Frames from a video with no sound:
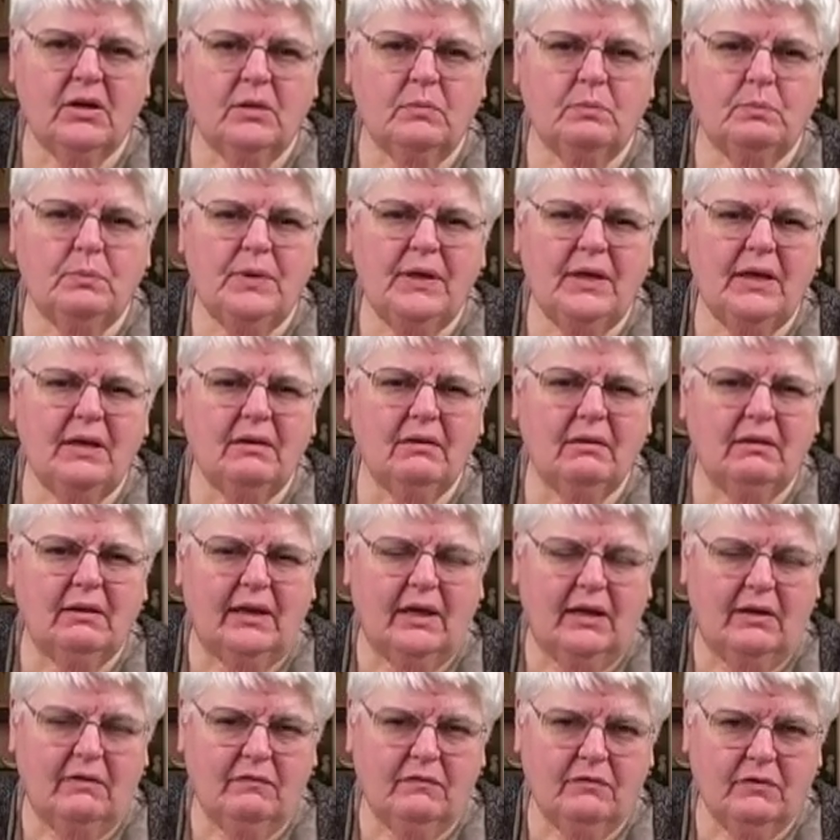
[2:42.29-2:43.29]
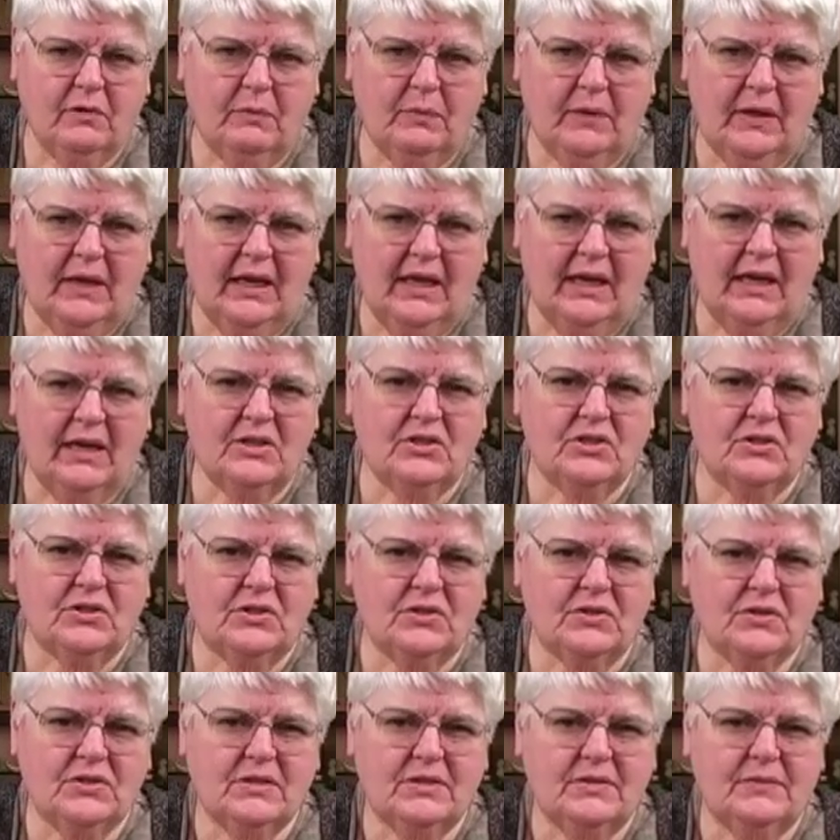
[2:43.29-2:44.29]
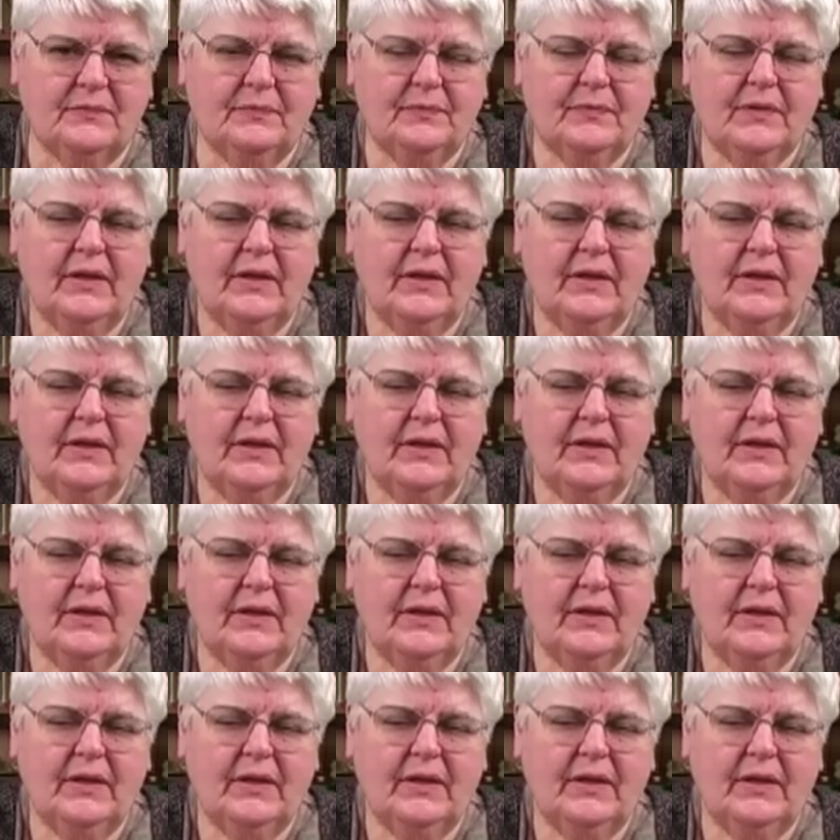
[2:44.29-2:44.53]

it peeling from the edges.